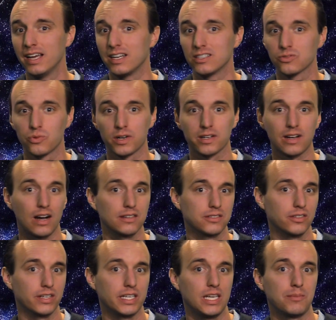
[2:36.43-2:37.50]
I just want to
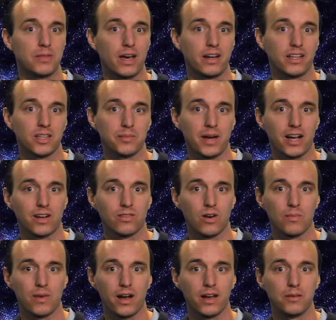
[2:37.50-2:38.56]
constantly keep that in the back of
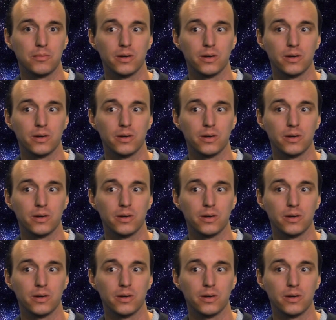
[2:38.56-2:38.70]
our mind.